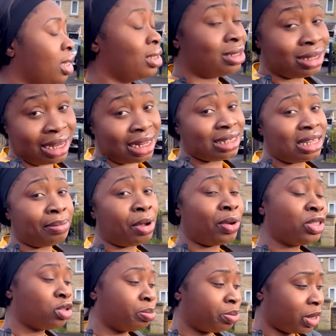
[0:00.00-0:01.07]
The last time I went
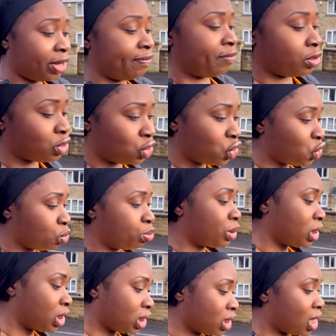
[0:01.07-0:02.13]
to Bradford should
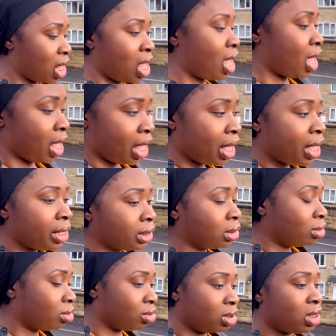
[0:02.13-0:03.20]
be
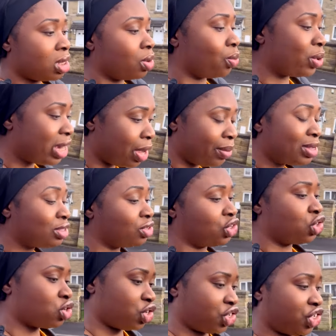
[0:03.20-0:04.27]
when I went to
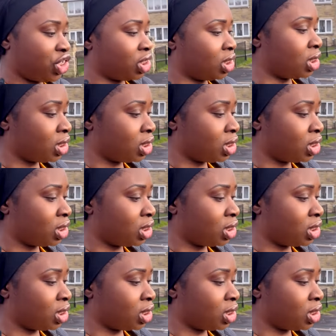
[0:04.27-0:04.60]
church.